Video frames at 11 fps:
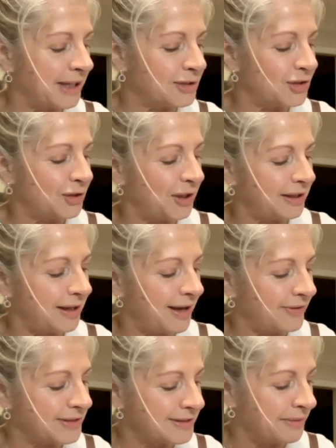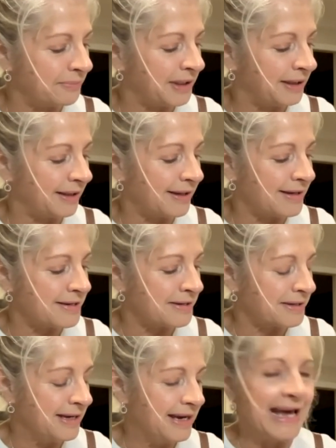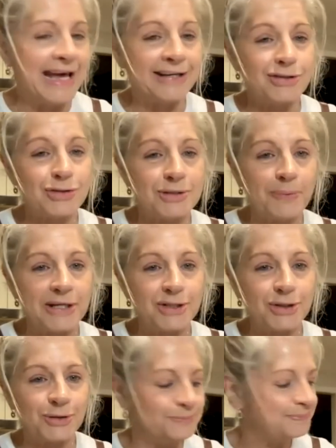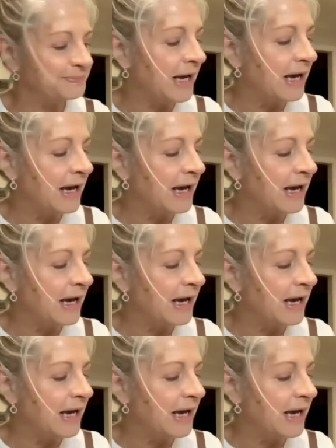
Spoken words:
makes you think you're having something extra special.